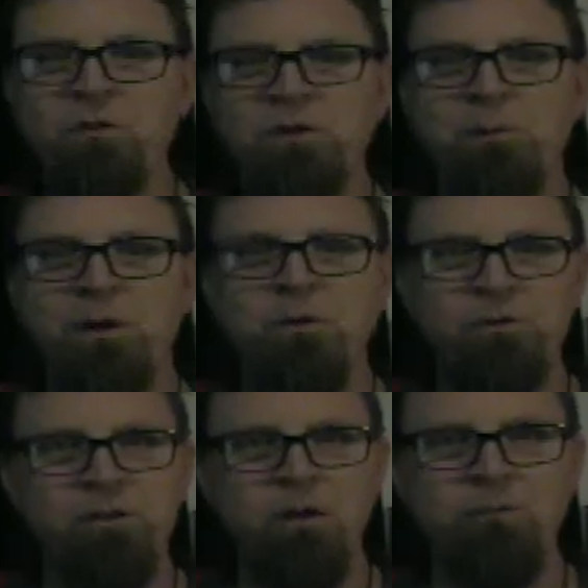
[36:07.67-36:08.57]
using my
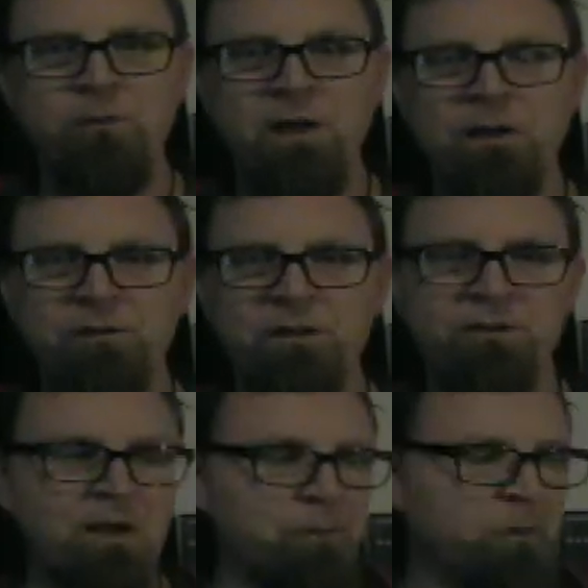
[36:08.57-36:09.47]
own self as an
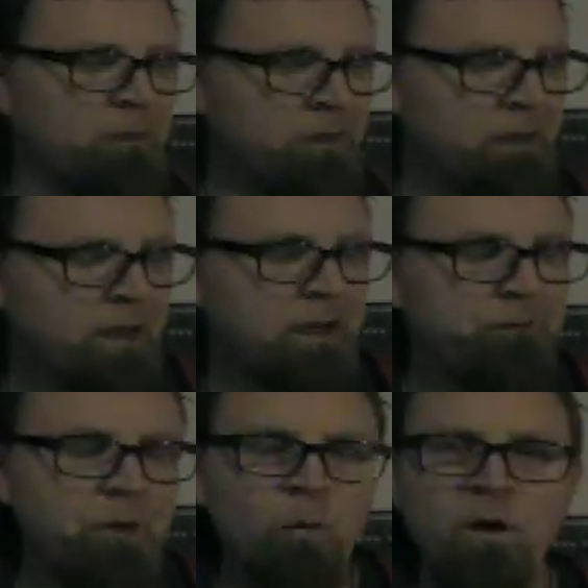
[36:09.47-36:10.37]
example. And
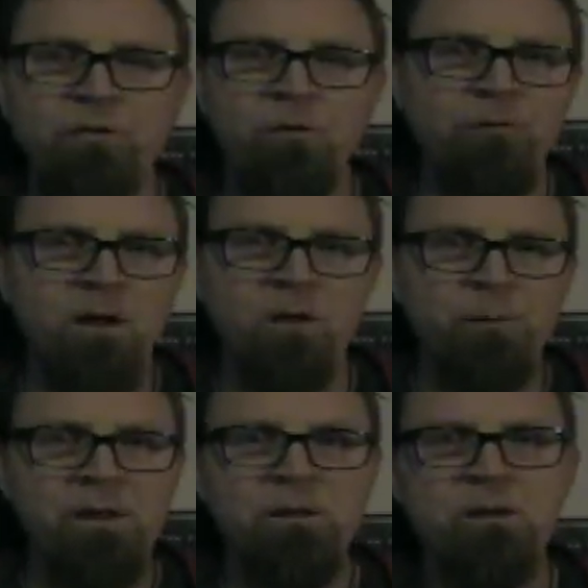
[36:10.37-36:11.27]
if you want to follow
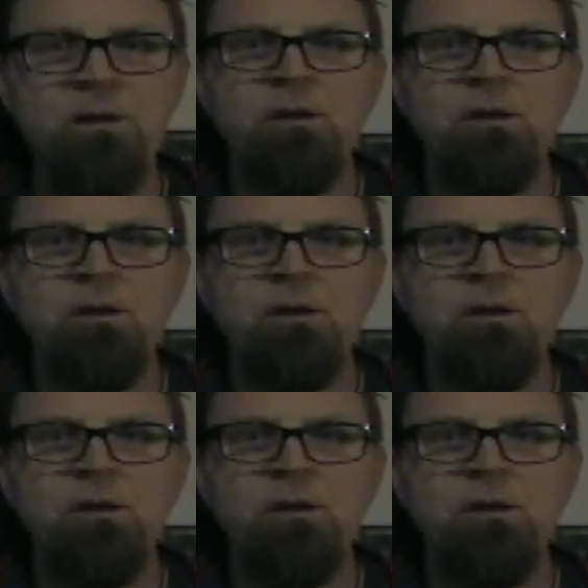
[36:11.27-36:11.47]
me